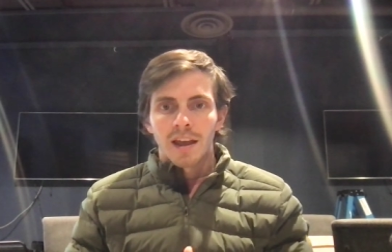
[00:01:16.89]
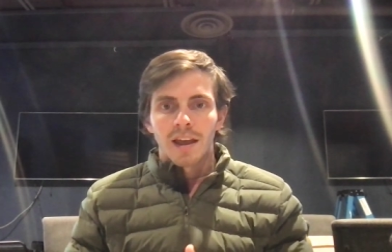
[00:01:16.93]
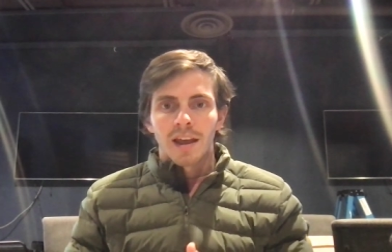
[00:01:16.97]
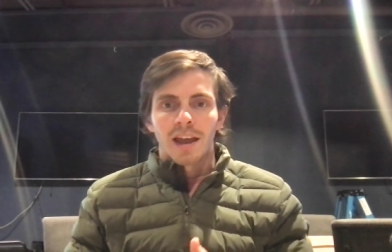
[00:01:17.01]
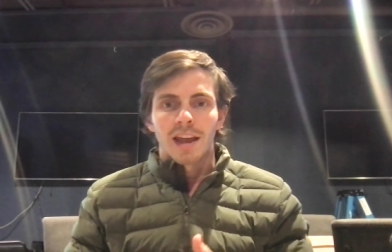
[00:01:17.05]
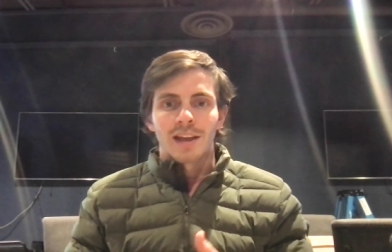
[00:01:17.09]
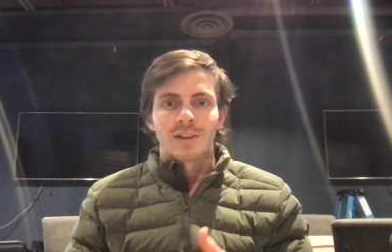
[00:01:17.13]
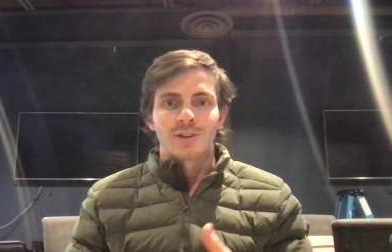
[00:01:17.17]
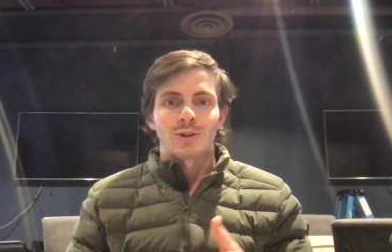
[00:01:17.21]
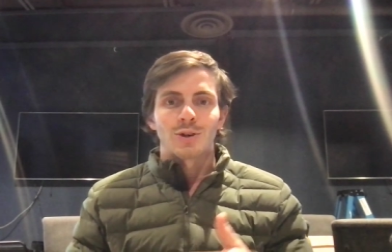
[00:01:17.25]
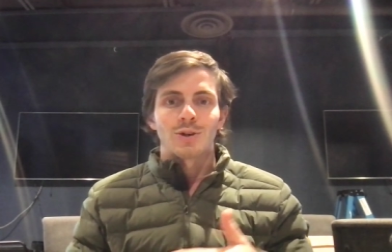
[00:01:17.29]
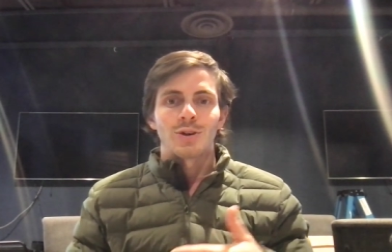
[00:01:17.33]

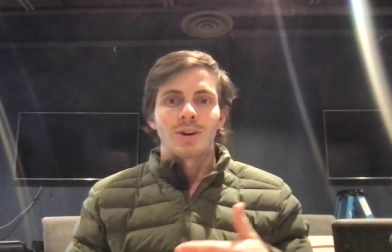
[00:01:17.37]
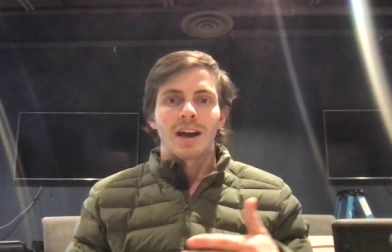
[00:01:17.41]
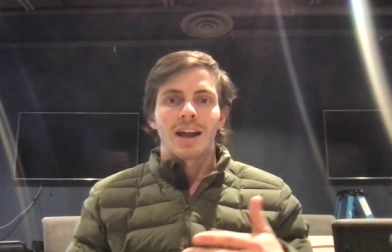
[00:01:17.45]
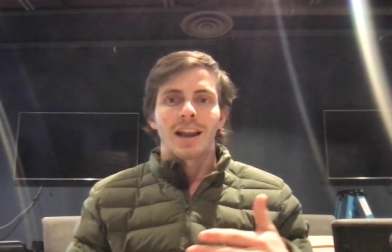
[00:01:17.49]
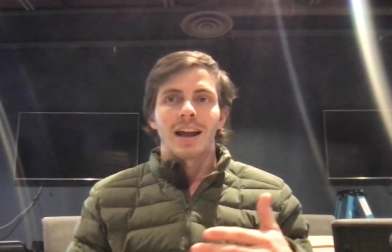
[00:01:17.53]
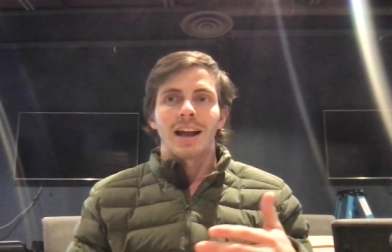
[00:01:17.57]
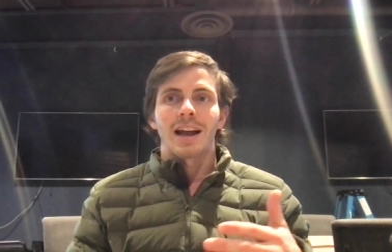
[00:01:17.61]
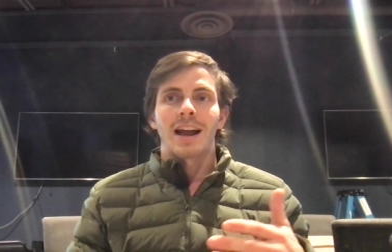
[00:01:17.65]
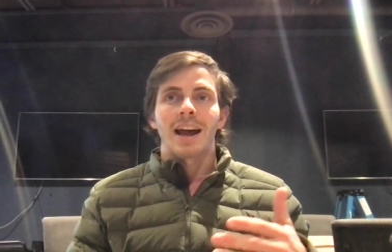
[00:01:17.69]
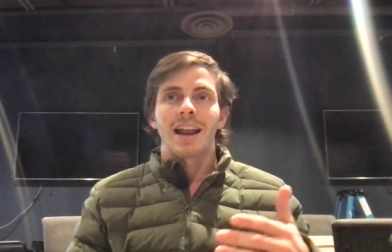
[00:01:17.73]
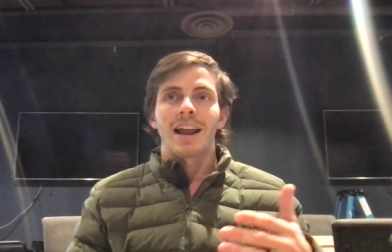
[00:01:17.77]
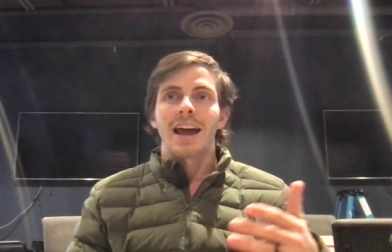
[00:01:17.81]
And so you got
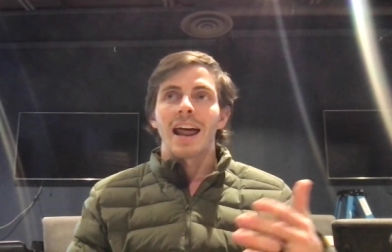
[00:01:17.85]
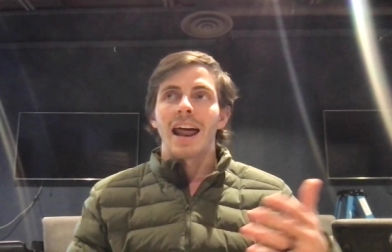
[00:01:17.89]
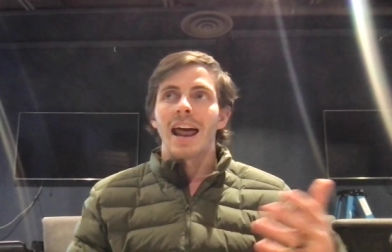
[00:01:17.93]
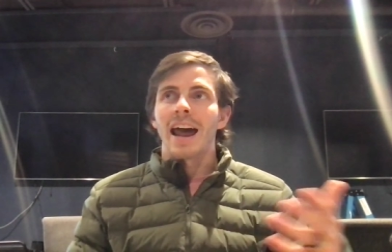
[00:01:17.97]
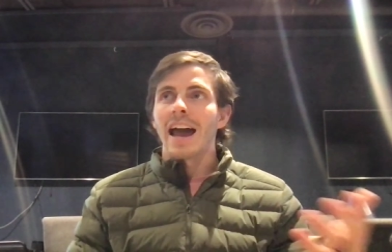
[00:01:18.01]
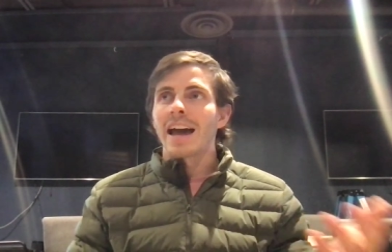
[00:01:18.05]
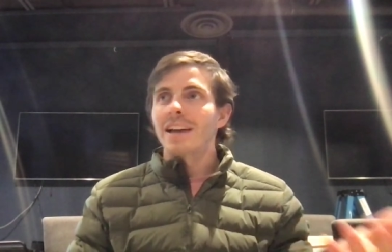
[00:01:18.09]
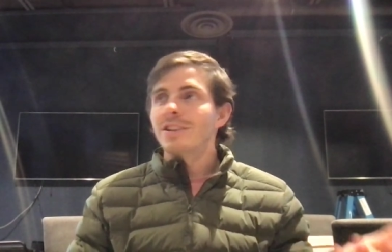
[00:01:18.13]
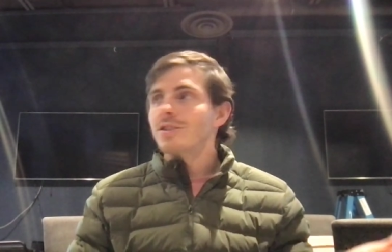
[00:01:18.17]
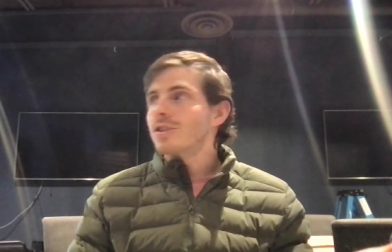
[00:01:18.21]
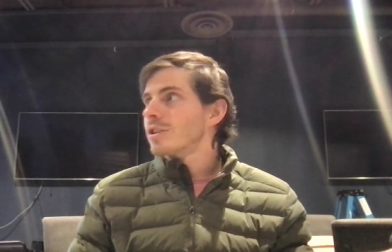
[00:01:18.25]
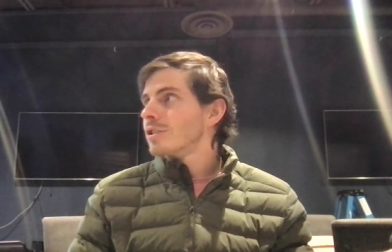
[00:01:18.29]
to kind of
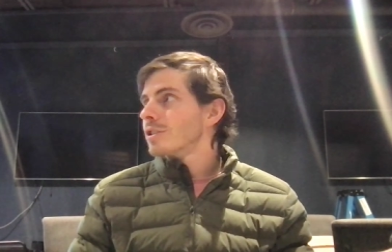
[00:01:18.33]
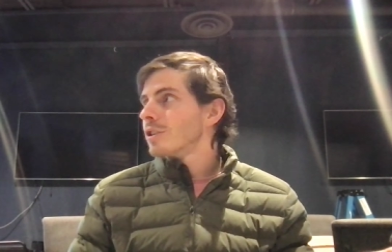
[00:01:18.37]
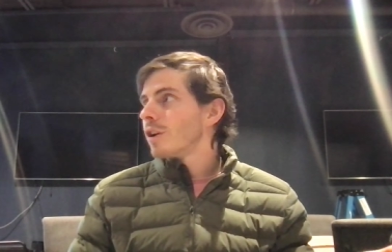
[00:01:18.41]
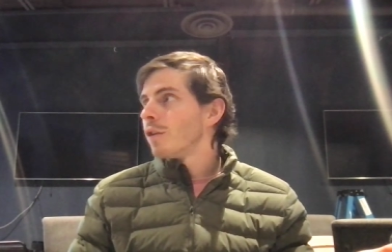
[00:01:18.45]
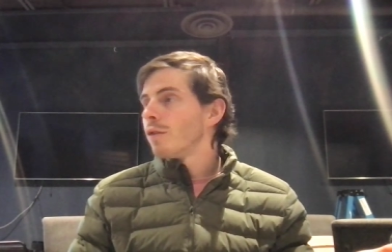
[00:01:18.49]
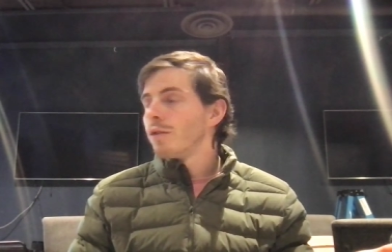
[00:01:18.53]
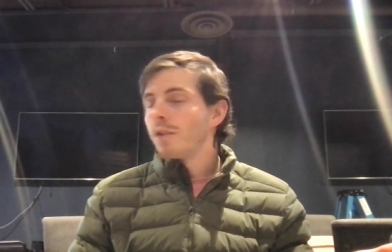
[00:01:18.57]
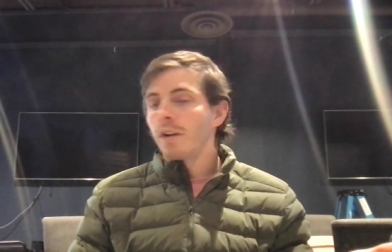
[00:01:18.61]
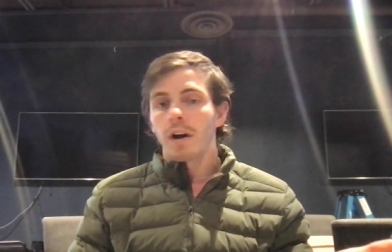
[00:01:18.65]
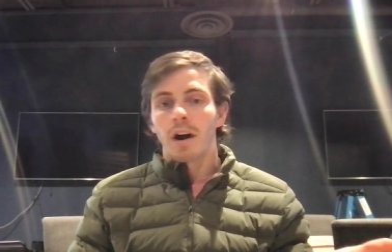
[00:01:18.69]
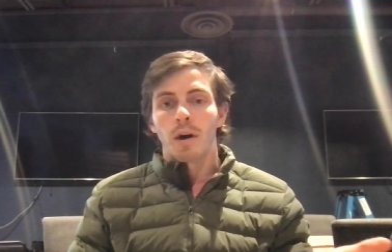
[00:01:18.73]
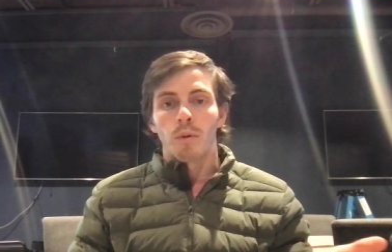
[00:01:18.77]
ask
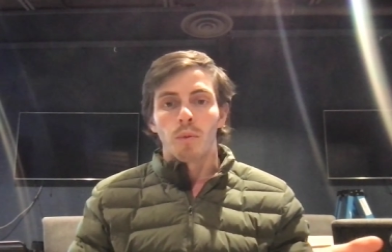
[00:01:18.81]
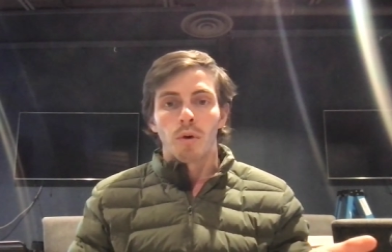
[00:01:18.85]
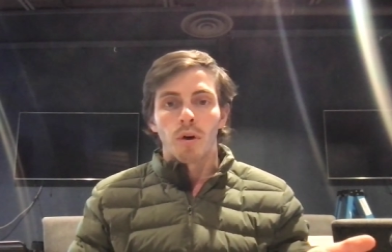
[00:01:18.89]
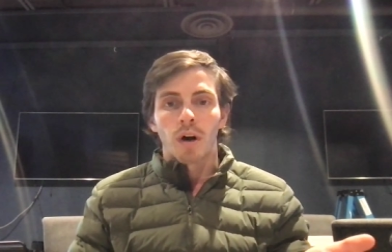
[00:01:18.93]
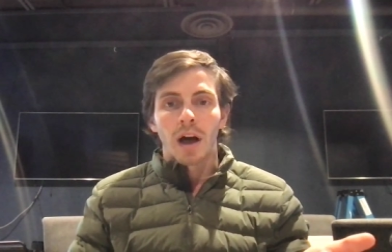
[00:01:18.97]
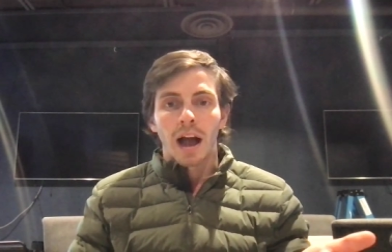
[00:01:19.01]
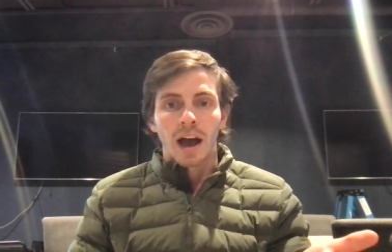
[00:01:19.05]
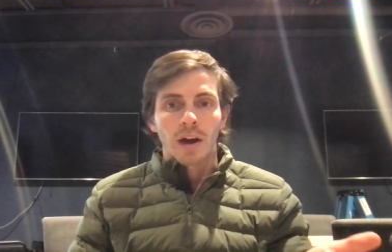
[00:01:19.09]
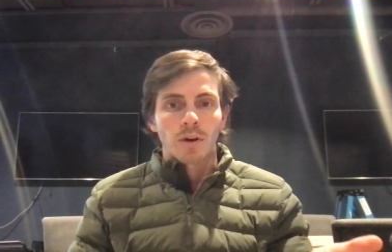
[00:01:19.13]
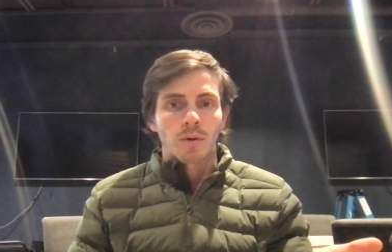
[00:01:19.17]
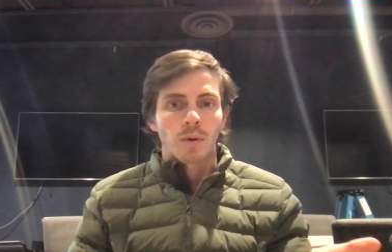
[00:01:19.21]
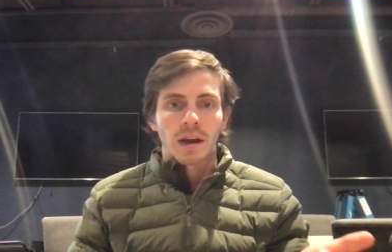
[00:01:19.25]
yourself, well,
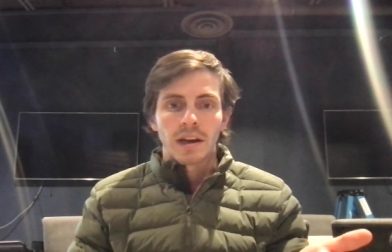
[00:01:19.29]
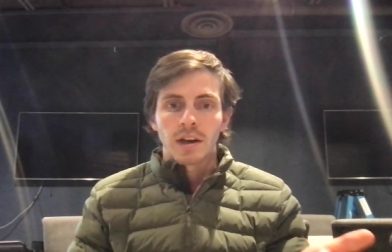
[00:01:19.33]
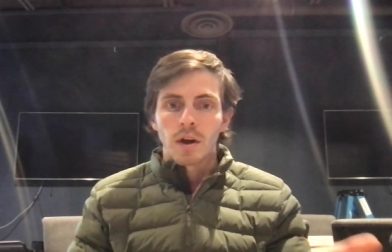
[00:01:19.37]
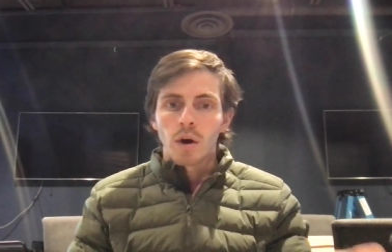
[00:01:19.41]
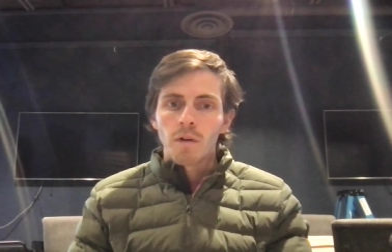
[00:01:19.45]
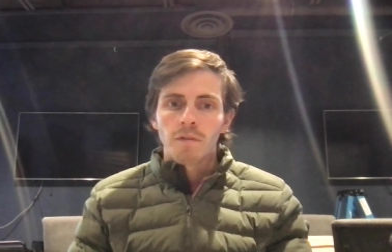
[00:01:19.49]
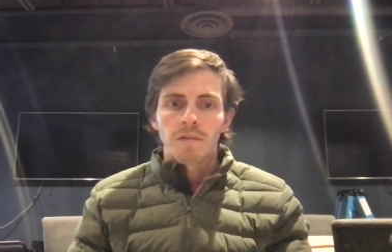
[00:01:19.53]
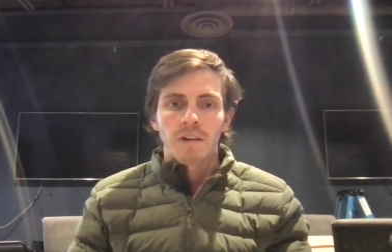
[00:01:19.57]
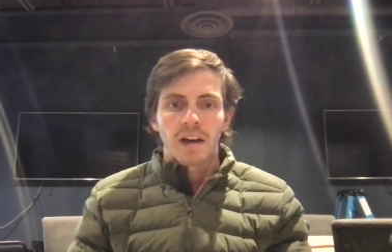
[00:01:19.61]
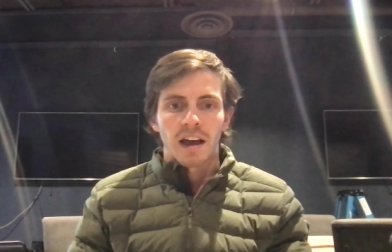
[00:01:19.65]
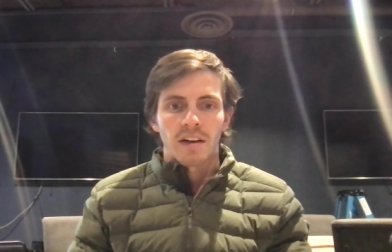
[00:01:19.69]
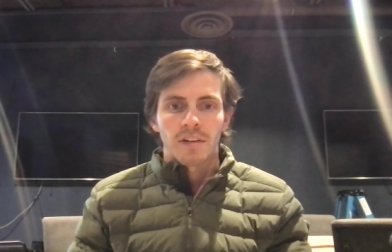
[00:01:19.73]
how do I
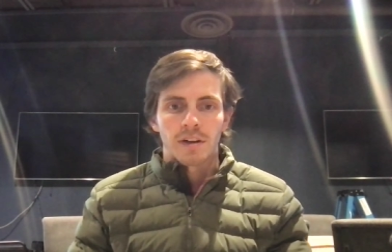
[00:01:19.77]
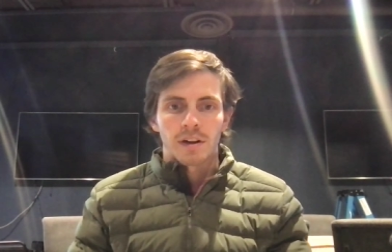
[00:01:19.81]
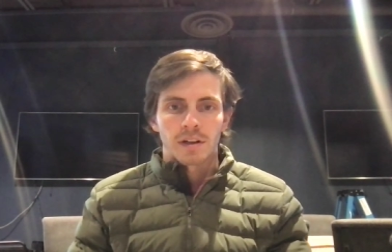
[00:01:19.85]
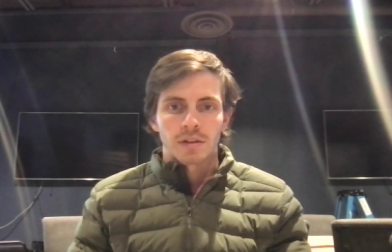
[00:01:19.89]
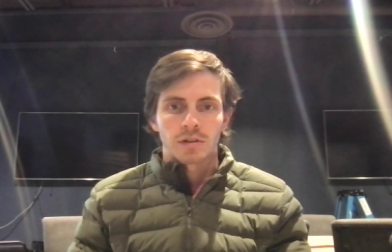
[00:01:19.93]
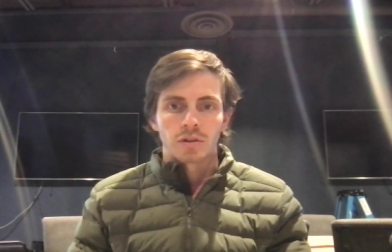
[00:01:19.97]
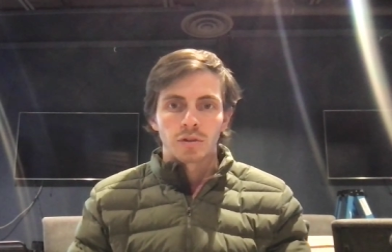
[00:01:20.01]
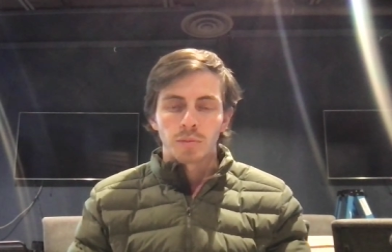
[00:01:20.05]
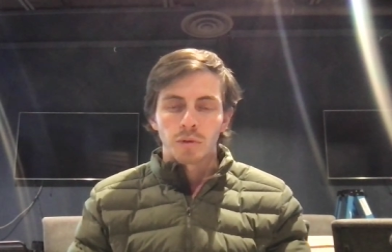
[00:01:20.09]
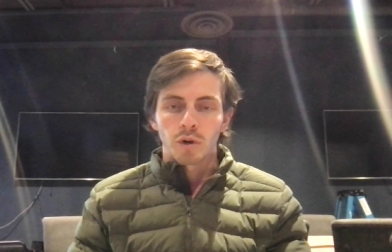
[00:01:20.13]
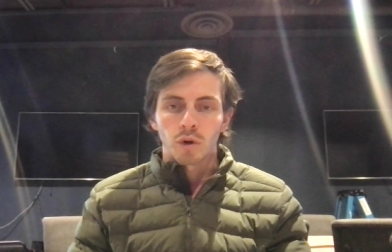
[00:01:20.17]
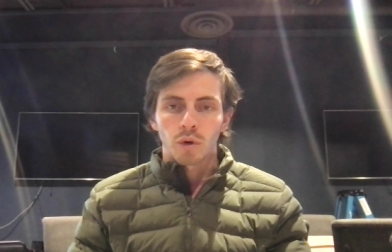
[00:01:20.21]
know if I have a good
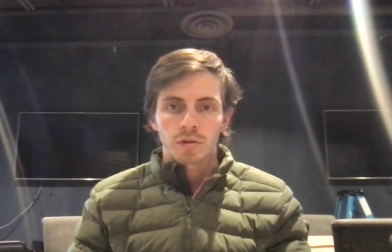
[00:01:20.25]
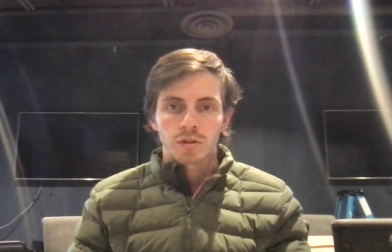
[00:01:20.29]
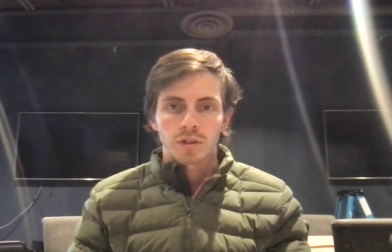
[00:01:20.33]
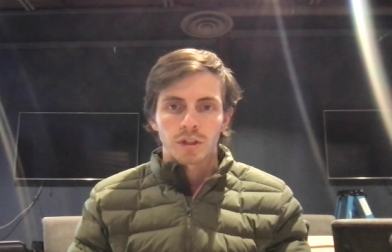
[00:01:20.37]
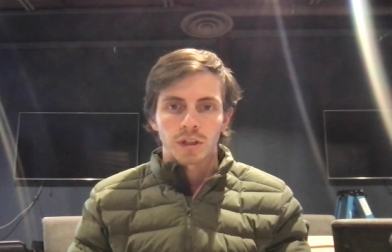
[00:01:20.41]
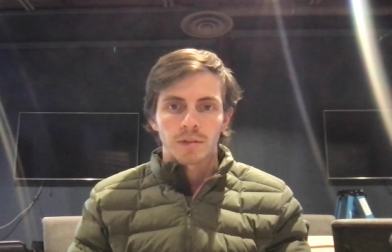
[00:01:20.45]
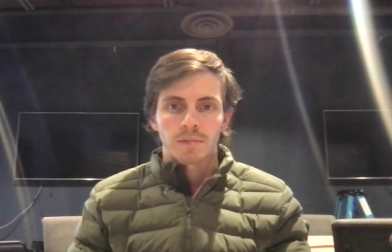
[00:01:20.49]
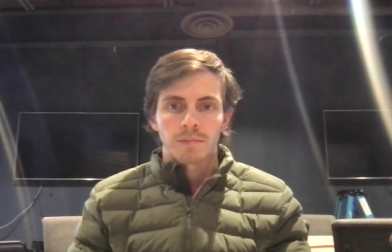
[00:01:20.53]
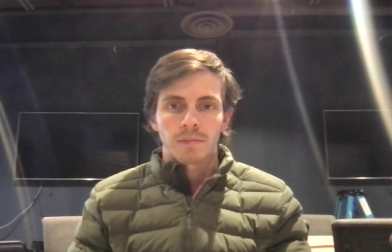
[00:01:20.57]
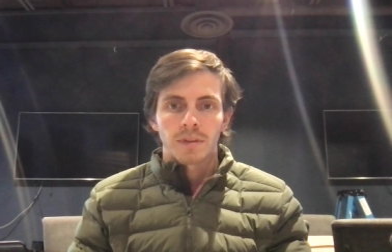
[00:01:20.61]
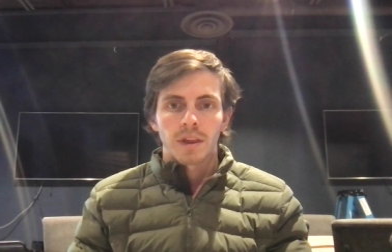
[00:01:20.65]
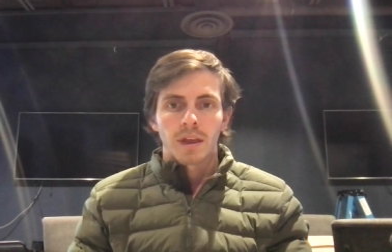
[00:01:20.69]
group
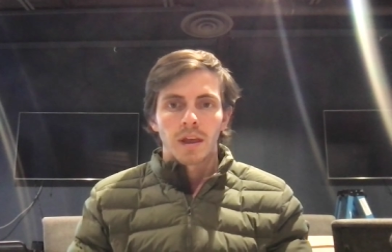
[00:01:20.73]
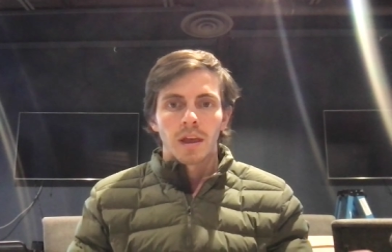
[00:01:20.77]
culture?